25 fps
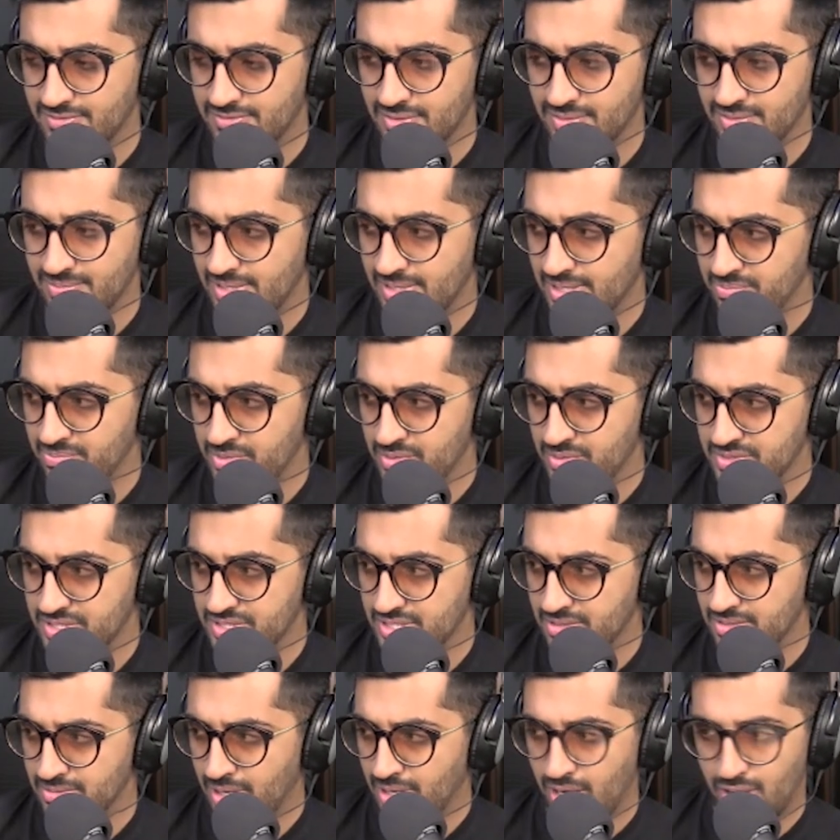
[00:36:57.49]
Do you make
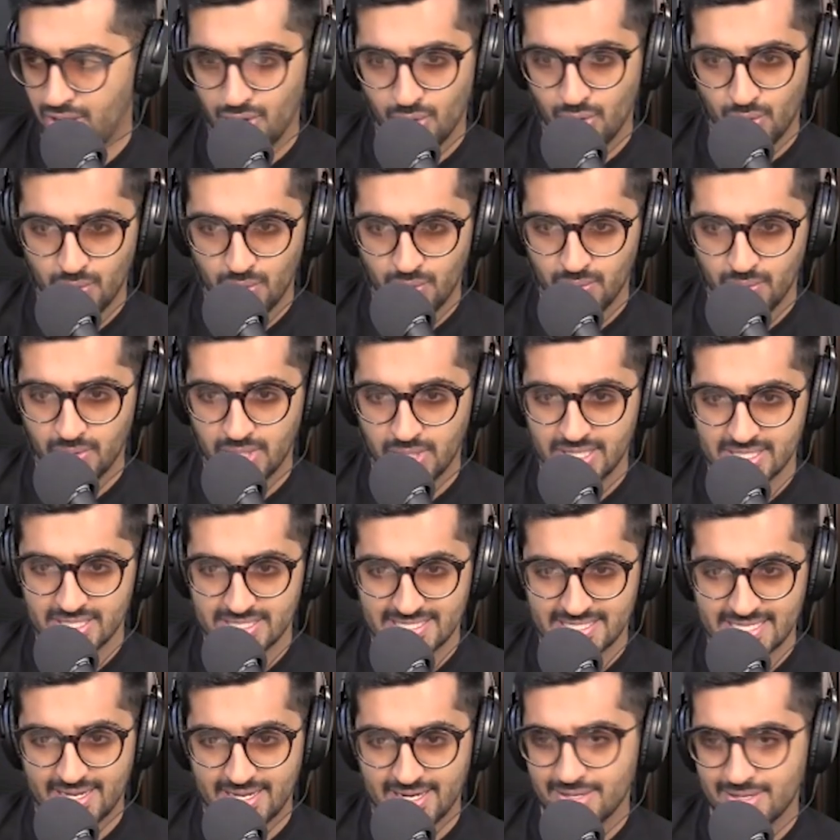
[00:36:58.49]
music alone and
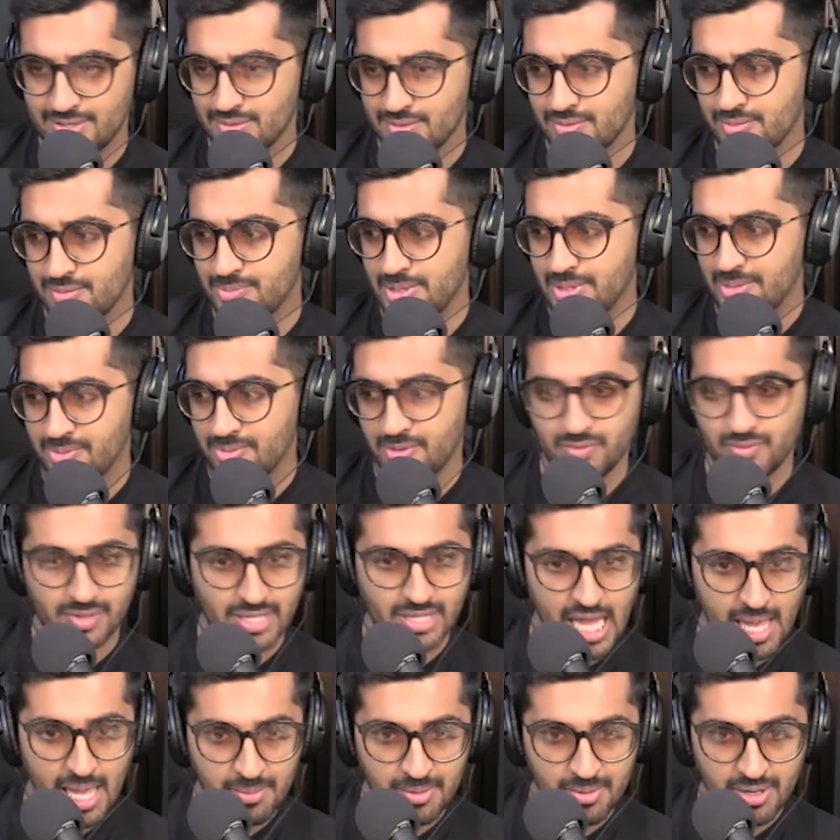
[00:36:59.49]
send it to people you
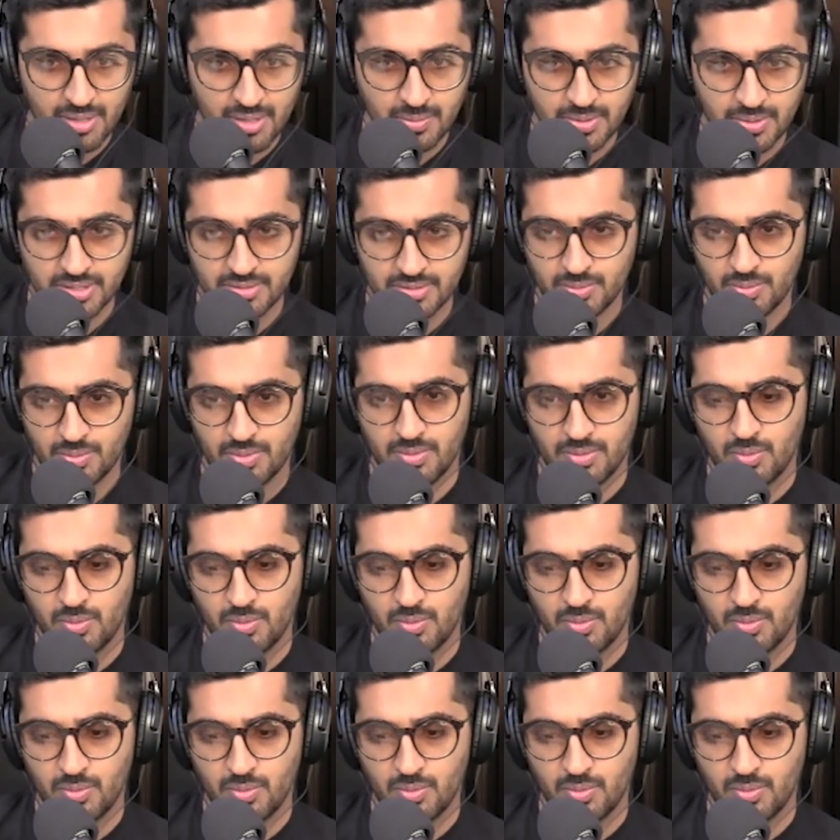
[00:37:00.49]
collaborate with?